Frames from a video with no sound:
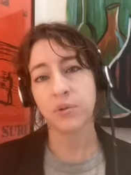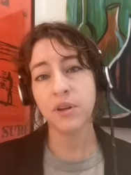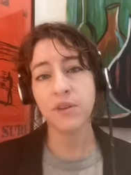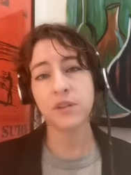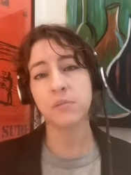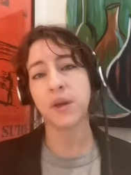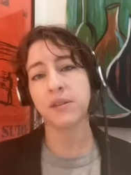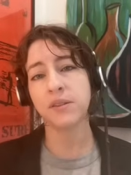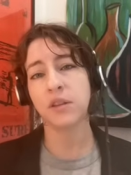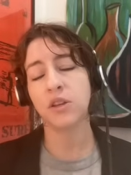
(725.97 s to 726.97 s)
previous
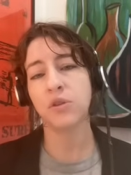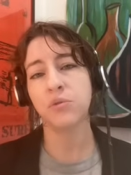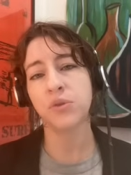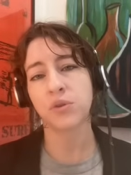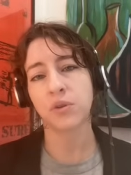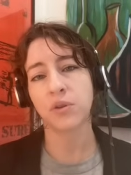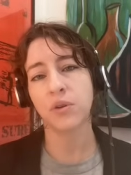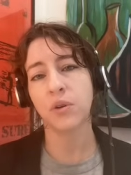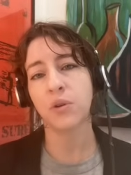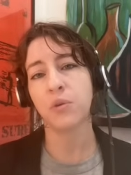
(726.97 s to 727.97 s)
Manson
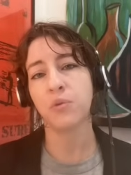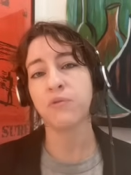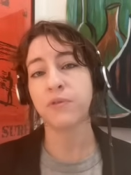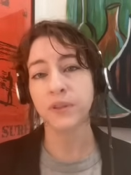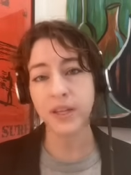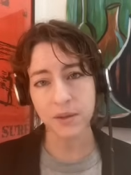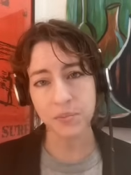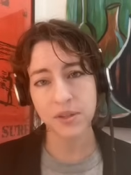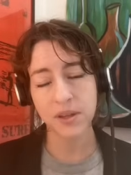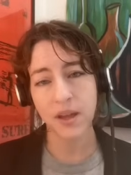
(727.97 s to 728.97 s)
accuser who
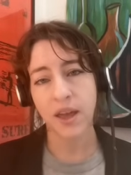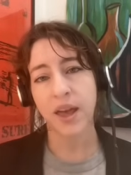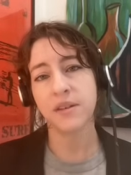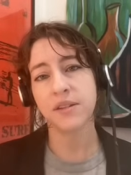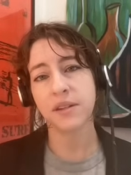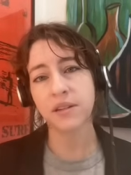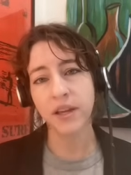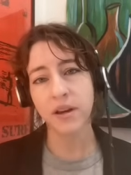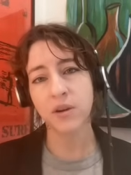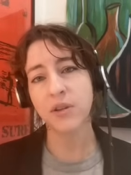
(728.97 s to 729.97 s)
flipped and
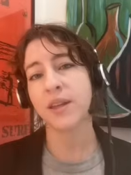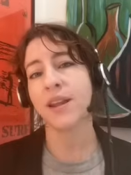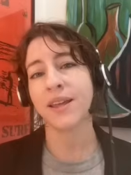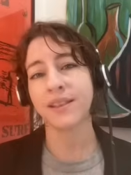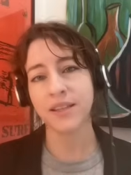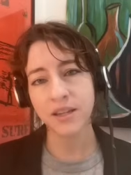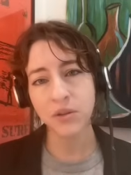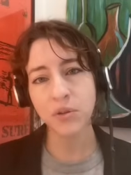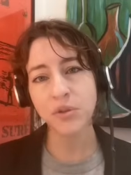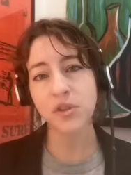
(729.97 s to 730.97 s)
declared in a
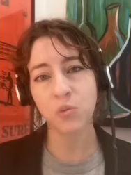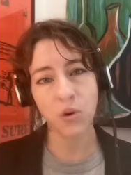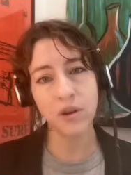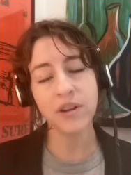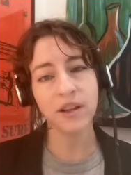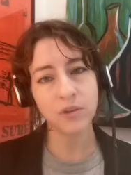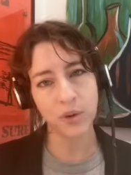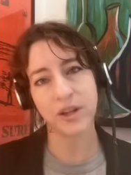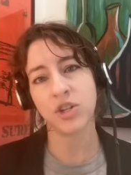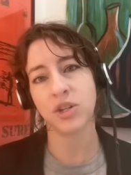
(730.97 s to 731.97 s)
legal sworn
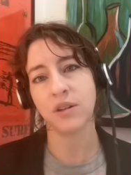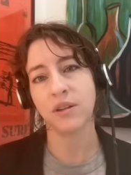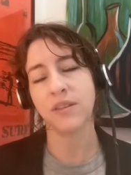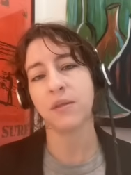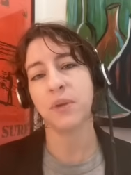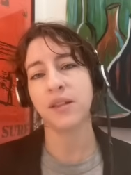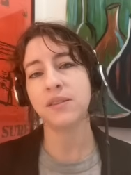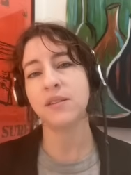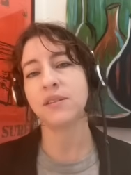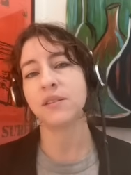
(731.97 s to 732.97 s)
declaration that
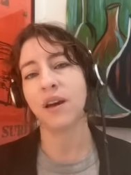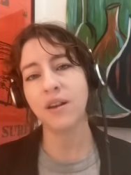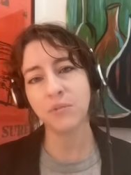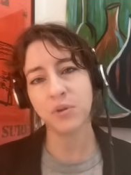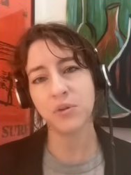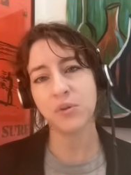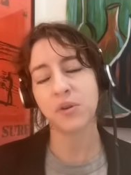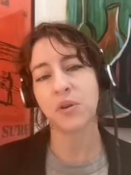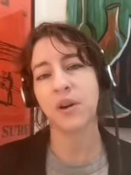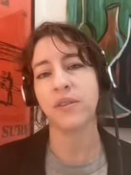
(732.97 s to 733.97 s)
Manson did not abuse
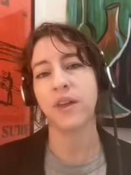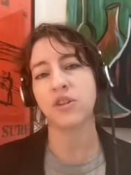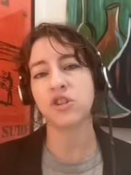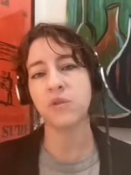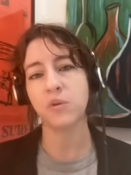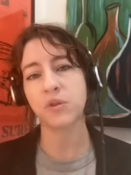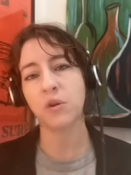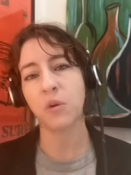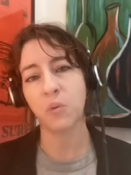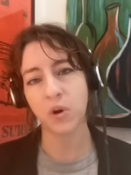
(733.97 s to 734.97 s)
her and that she was
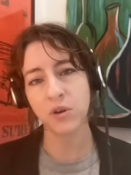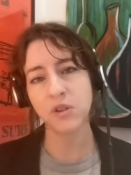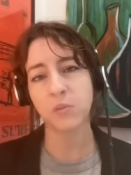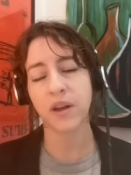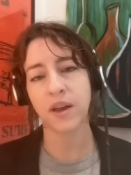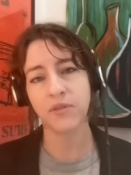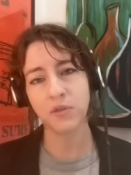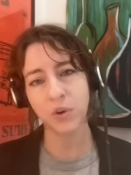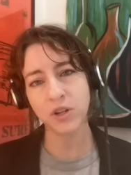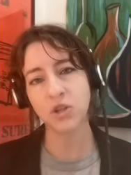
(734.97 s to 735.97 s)
coerced by
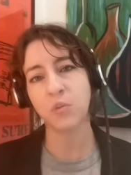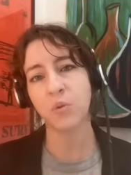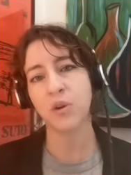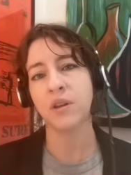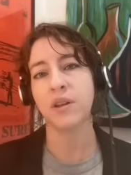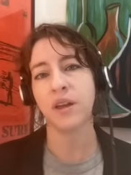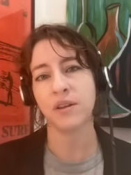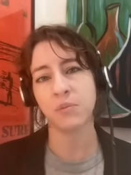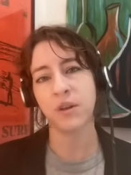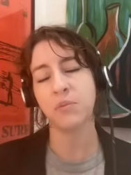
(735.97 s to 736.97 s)
Evan Rachel Wood and
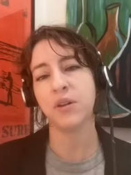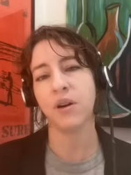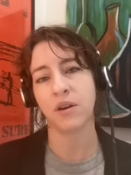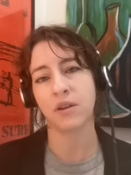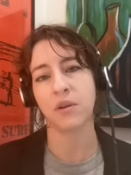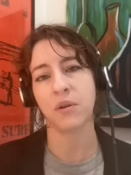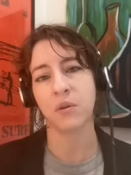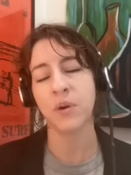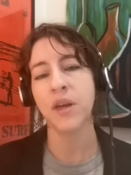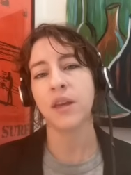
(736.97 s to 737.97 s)
Esme
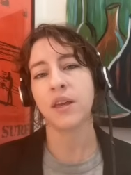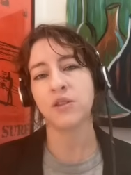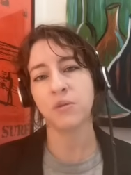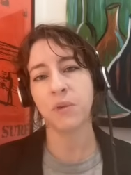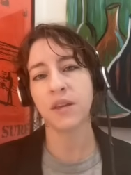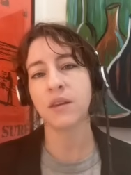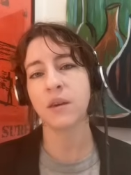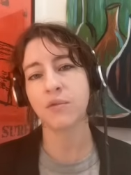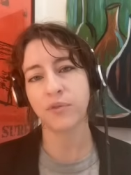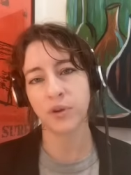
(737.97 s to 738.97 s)
Bianco into making
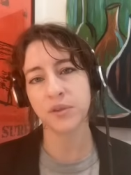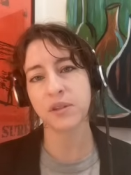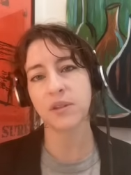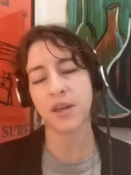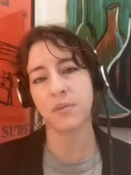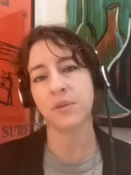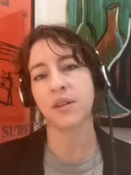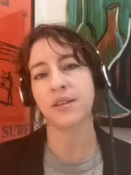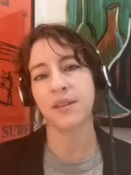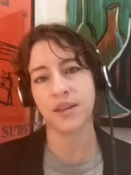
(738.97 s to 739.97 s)
up false claims
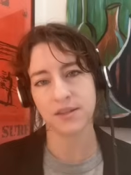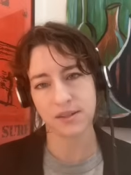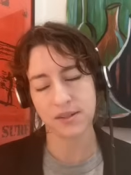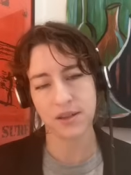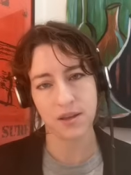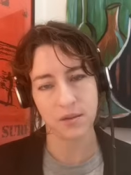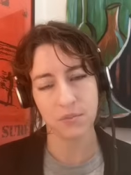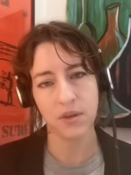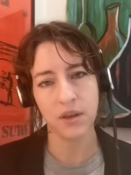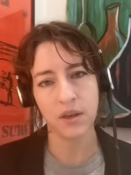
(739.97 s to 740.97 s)
against him.